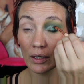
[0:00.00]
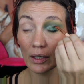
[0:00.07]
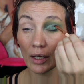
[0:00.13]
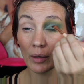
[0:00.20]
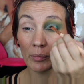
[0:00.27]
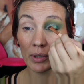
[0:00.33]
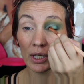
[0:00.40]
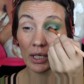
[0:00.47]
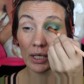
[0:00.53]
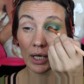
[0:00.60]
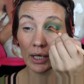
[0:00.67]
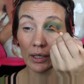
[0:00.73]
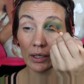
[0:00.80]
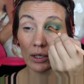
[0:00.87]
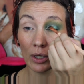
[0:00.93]
And I'm gonna
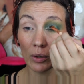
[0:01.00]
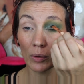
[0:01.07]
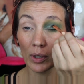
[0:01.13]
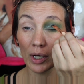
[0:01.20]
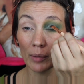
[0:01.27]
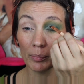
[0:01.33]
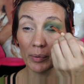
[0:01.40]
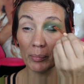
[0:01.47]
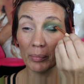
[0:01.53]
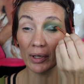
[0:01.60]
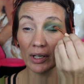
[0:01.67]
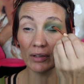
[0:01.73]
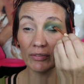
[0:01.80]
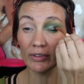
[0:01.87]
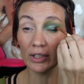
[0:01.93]
kind of go up
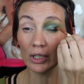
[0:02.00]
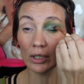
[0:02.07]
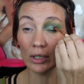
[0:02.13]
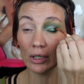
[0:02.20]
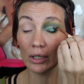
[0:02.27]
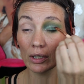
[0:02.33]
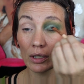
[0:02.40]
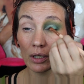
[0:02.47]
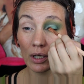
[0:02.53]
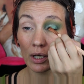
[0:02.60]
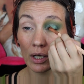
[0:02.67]
above here.